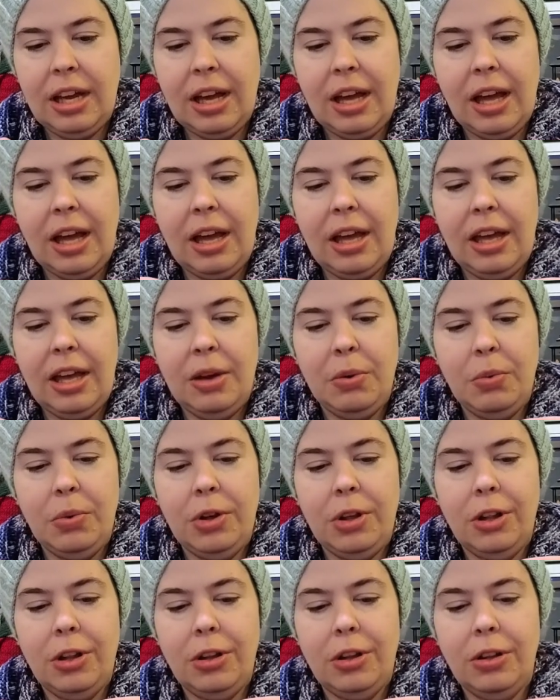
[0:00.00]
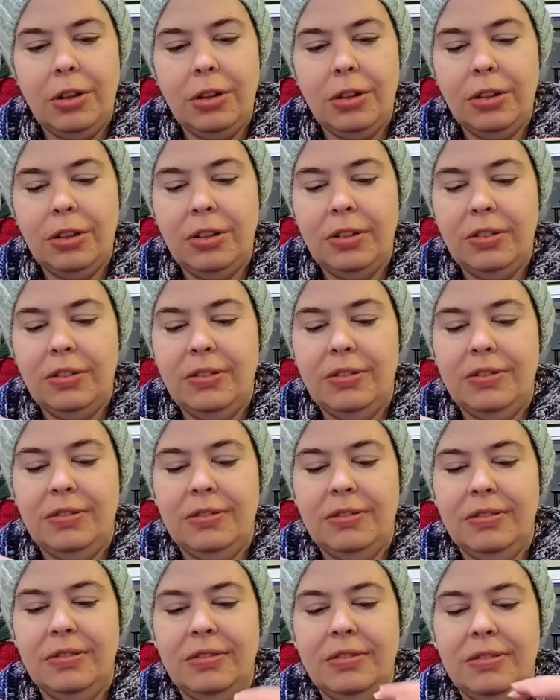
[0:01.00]
I will
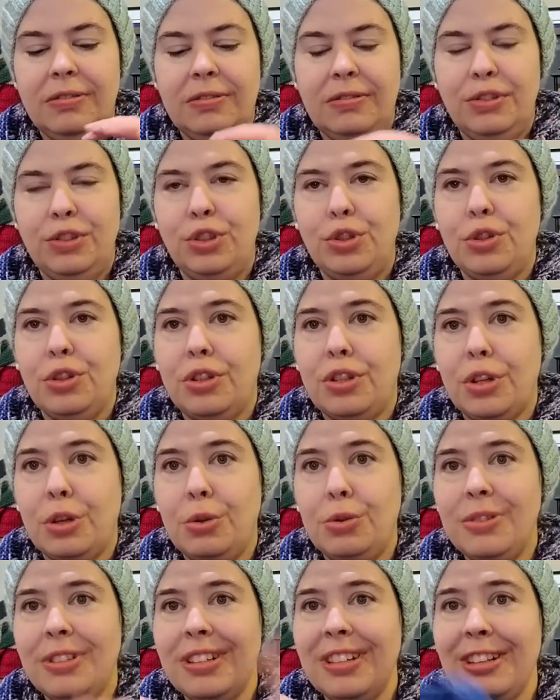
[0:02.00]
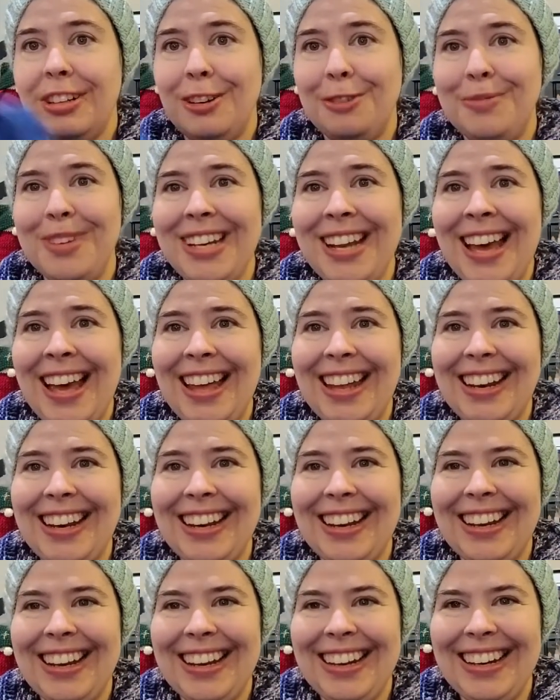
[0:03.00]
do the toes and it'll be
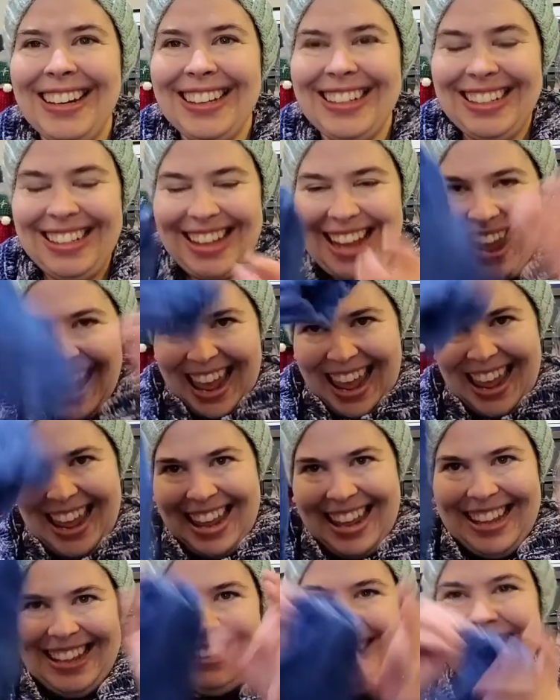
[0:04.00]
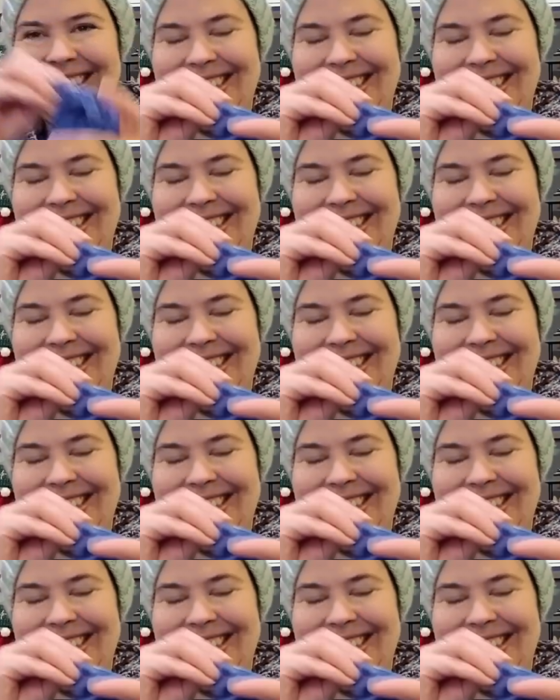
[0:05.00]
done. Yay!